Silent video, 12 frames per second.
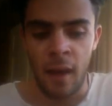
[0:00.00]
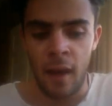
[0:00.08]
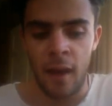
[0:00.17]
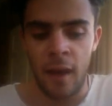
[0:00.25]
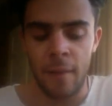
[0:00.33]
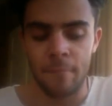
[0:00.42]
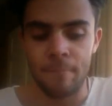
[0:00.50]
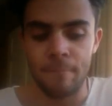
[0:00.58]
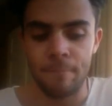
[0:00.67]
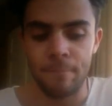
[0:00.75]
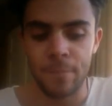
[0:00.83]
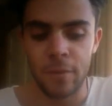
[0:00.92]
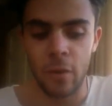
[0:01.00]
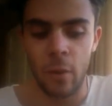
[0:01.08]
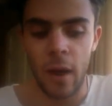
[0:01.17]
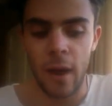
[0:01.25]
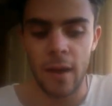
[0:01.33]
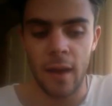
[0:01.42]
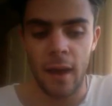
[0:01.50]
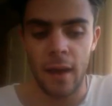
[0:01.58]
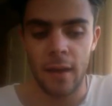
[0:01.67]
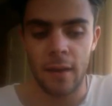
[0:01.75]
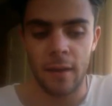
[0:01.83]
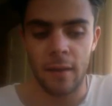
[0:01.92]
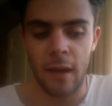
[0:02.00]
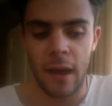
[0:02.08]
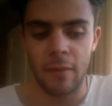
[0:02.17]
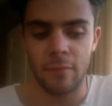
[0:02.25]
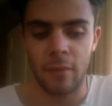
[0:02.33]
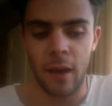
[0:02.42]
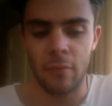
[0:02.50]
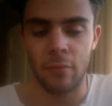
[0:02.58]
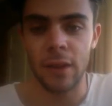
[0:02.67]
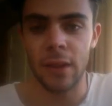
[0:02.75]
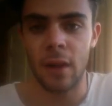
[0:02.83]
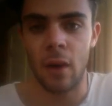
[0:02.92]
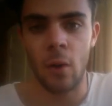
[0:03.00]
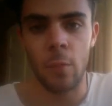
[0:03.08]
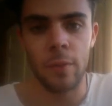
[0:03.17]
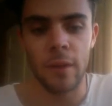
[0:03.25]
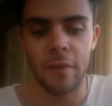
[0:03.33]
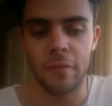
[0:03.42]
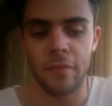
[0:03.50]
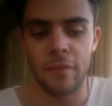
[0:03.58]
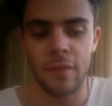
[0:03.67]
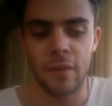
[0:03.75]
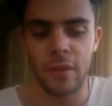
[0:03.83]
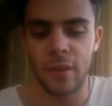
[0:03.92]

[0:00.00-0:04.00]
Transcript: Um, so I, I I I really hope if